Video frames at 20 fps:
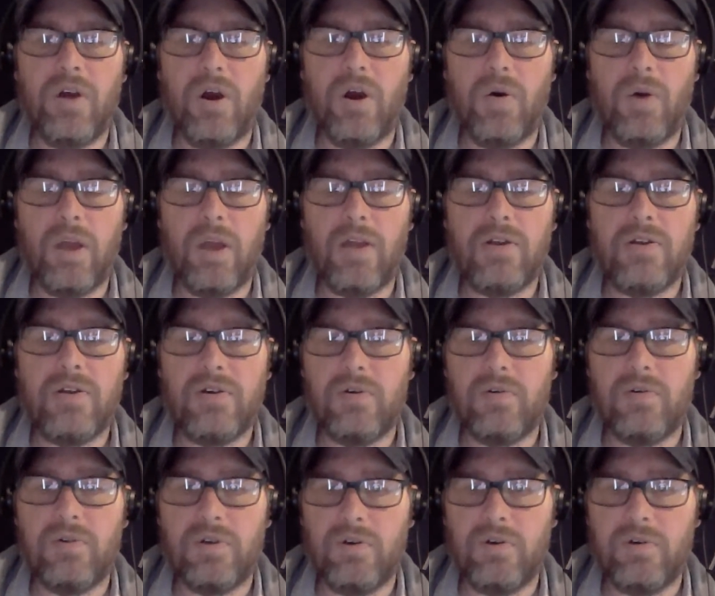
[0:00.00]
go in
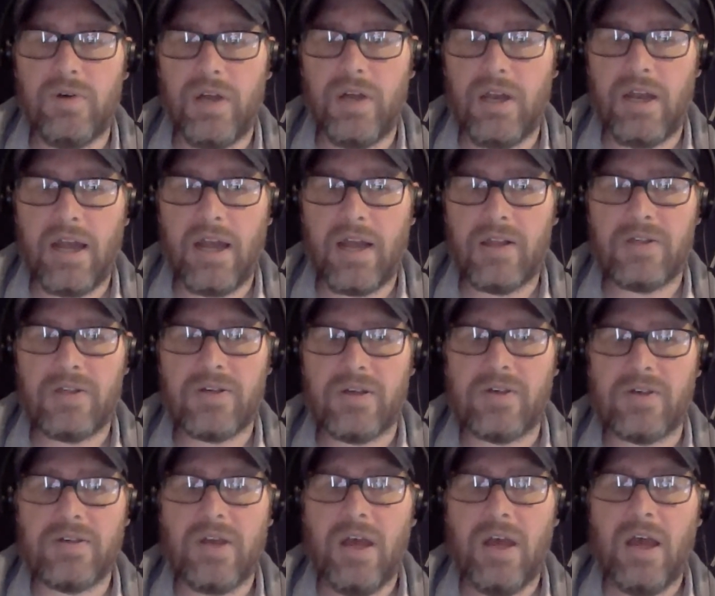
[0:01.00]
to do an
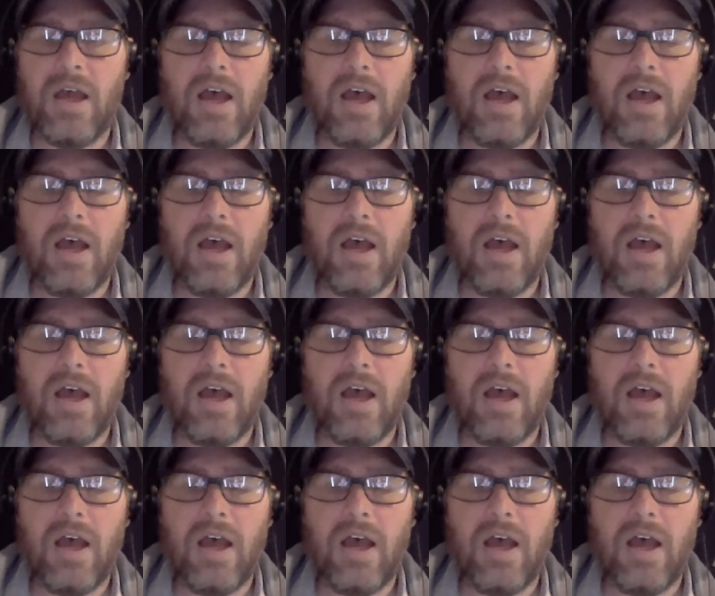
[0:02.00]
analysis.